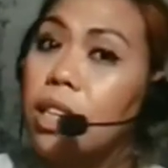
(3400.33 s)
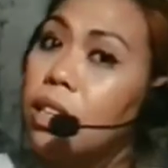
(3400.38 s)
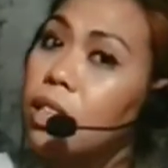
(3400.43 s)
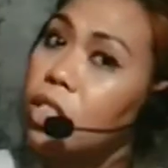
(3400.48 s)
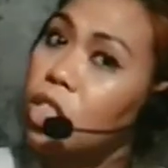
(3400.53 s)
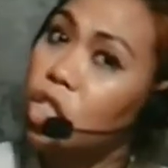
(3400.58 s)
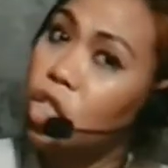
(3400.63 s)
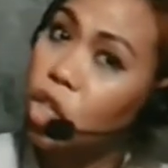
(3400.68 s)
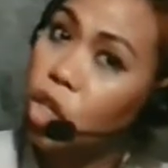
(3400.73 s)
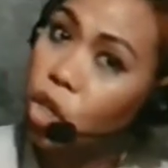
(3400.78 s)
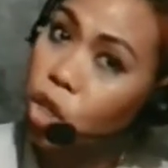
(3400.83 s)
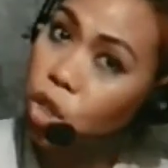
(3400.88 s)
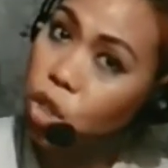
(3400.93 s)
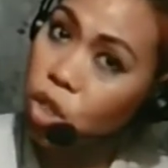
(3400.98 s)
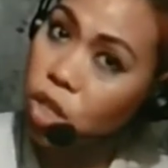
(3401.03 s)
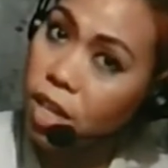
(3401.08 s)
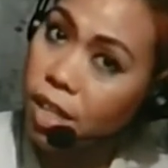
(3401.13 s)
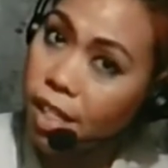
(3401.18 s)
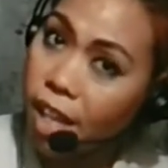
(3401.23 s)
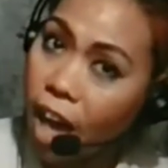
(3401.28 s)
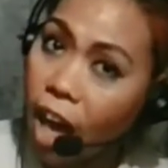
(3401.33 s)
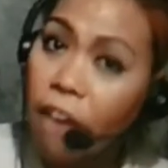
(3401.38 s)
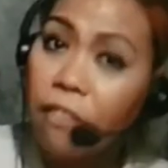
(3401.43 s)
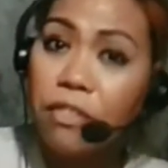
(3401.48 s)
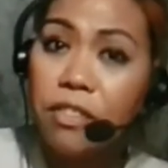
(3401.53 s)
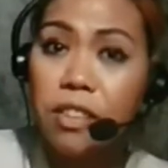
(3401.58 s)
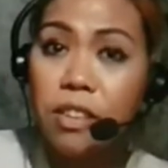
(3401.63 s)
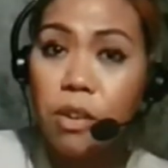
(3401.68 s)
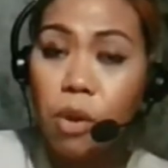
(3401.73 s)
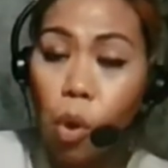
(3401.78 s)
skewed to the
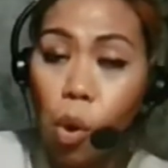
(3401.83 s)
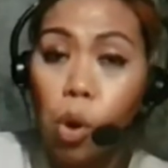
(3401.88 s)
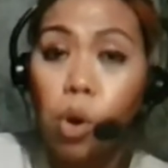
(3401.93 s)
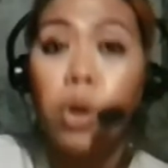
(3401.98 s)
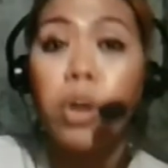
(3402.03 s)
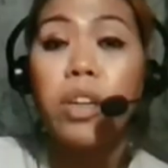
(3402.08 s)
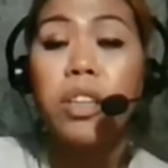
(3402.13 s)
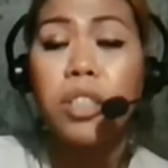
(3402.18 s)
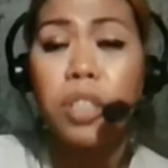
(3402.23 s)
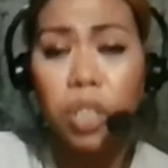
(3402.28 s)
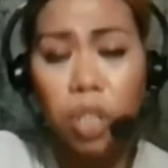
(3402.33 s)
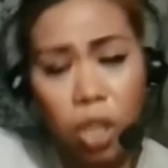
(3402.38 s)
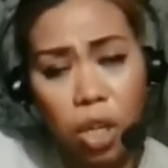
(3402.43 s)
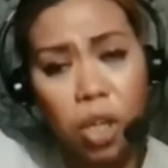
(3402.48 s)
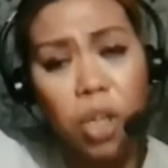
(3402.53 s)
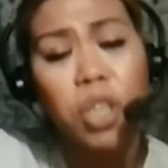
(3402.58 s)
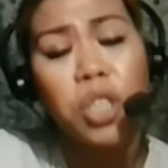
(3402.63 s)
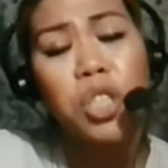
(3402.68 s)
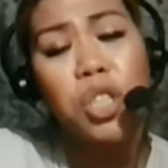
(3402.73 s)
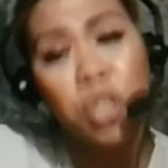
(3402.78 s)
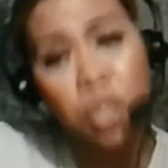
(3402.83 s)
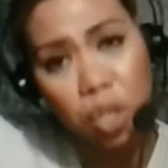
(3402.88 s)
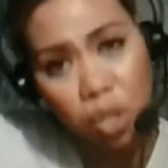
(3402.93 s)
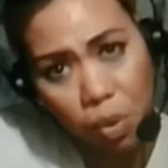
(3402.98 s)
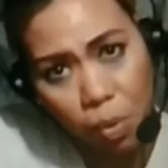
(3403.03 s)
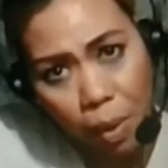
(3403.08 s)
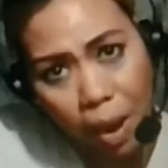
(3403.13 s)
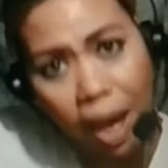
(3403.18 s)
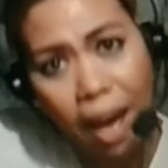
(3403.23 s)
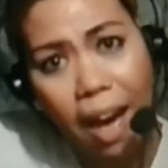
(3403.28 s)
left or skewed to
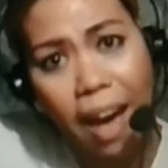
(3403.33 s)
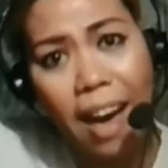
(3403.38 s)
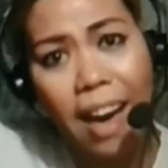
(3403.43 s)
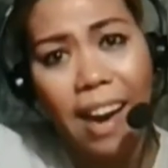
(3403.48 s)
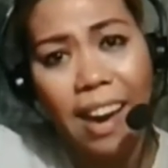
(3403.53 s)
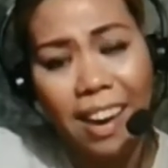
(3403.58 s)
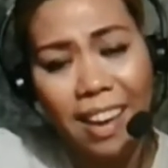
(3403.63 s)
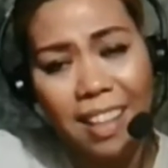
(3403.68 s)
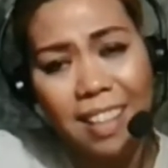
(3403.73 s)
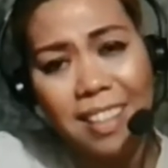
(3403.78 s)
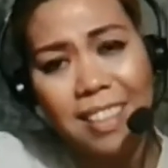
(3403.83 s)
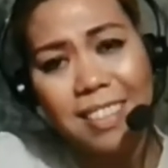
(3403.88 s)
the right?